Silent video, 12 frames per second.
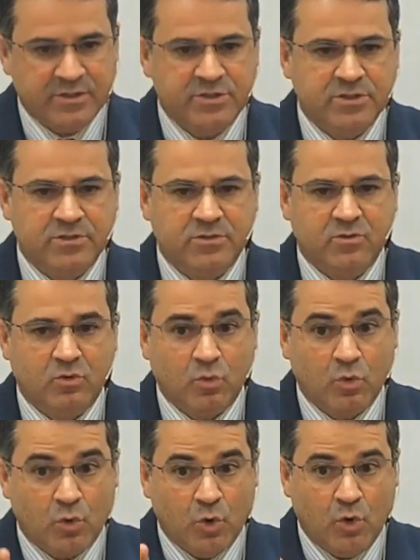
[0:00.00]
We need to have
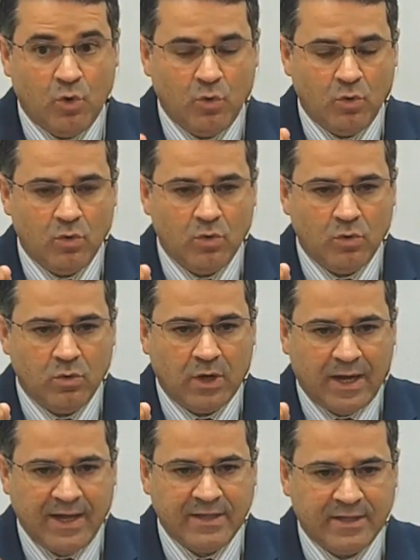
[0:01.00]
intimacy
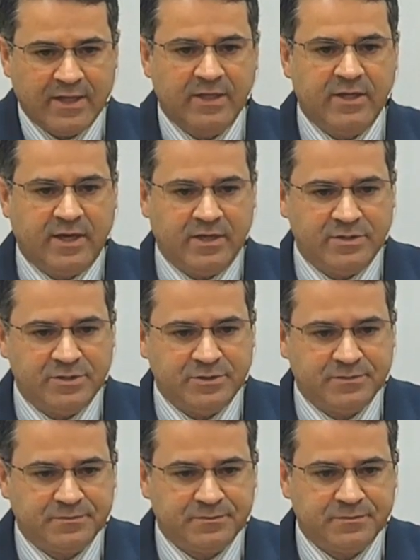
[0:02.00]
with
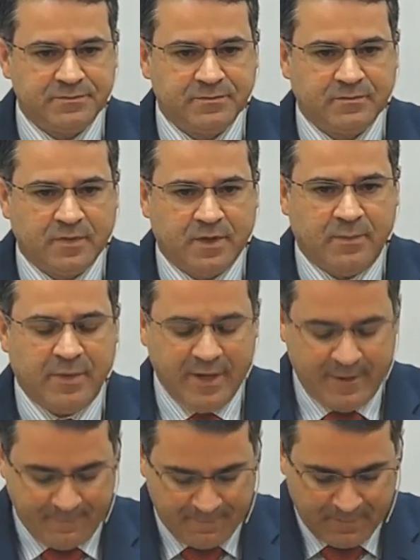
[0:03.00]
eternity.
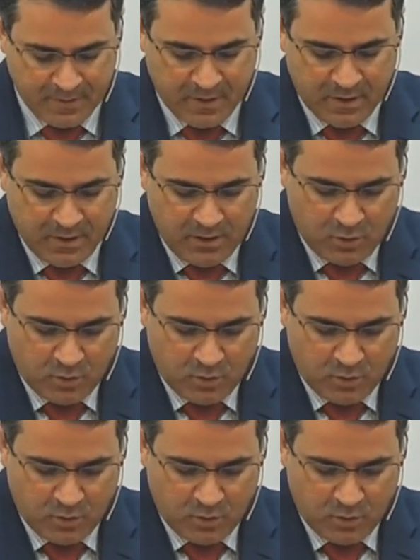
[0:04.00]
Amen?